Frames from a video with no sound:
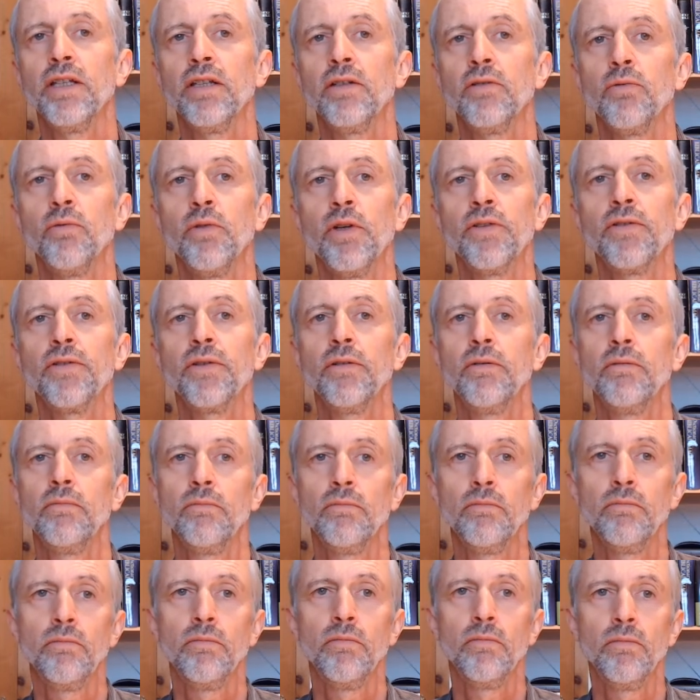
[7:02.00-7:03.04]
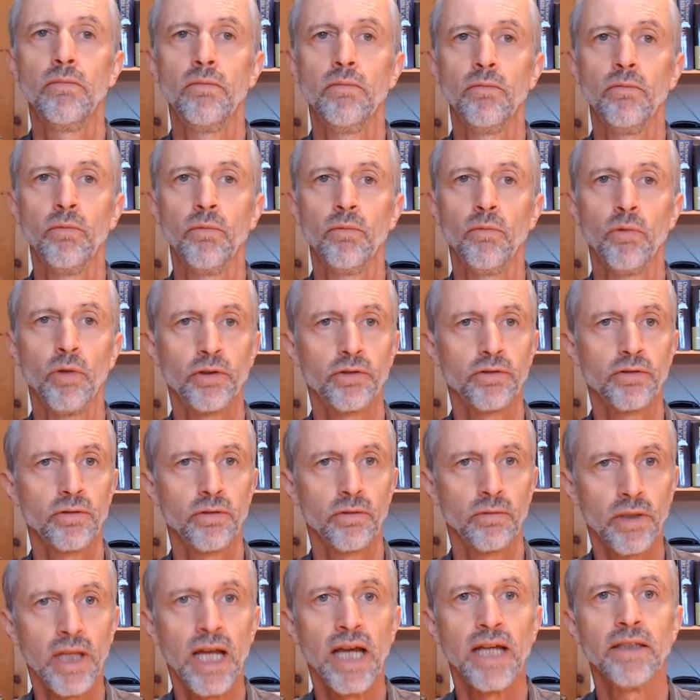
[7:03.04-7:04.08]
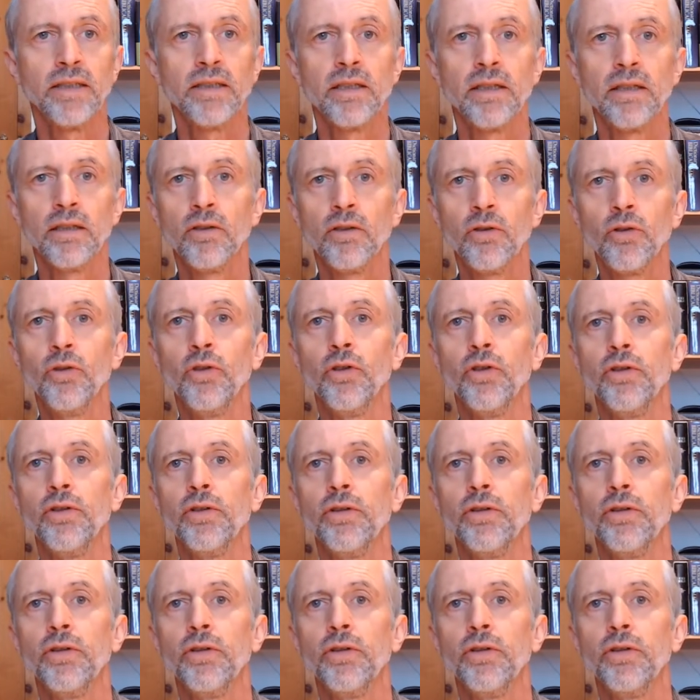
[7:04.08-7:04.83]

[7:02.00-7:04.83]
with what's light and good.